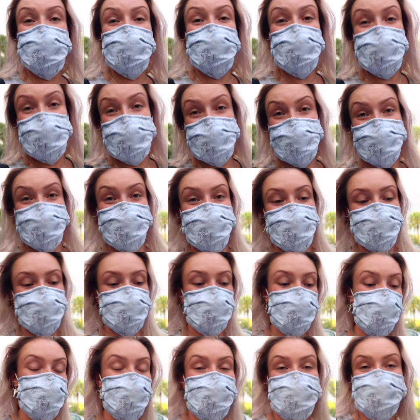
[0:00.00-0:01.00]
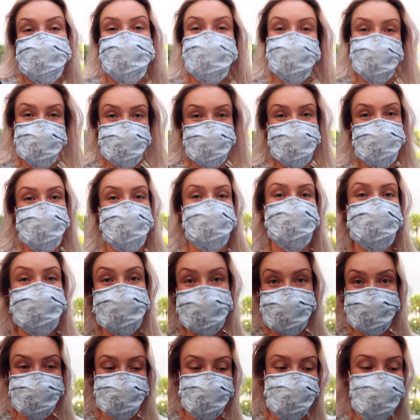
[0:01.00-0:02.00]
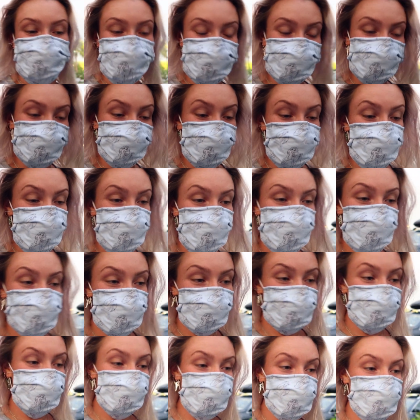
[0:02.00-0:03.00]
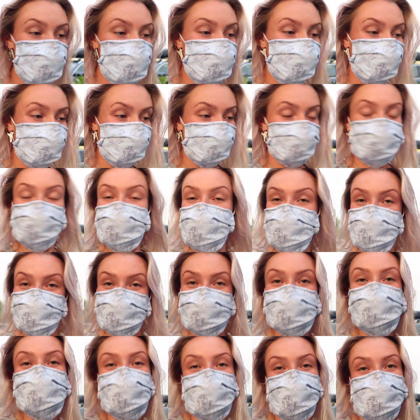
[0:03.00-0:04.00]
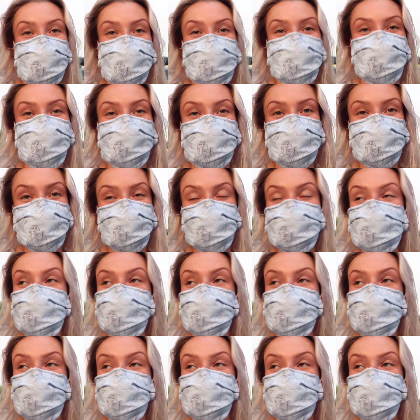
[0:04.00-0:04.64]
our building to go back into the Polynesian to get the Polynesian monorail.